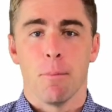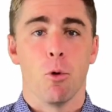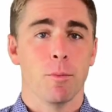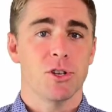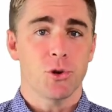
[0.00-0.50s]

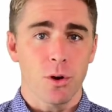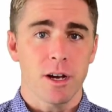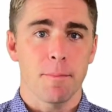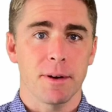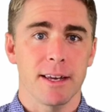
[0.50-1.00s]
More mature
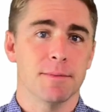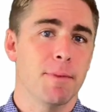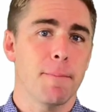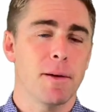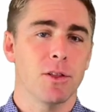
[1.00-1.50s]
companies
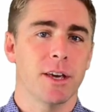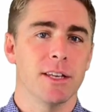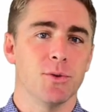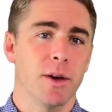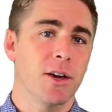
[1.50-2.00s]
might be
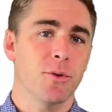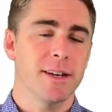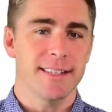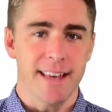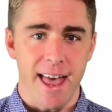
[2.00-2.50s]
looking to
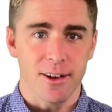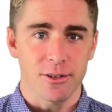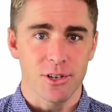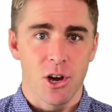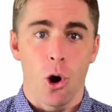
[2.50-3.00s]
increase
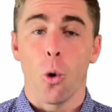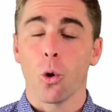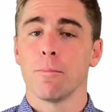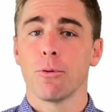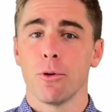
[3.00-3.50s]
sales
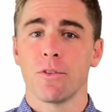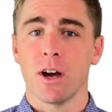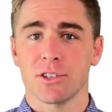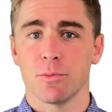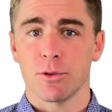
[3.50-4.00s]
or improve
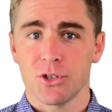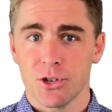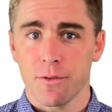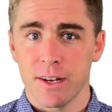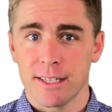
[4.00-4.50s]
customer
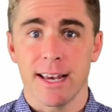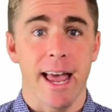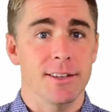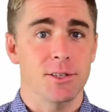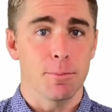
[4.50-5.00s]
service
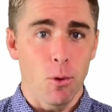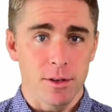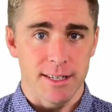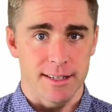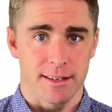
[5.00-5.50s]
and
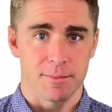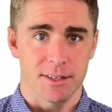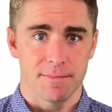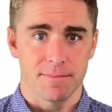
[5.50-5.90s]
support systems.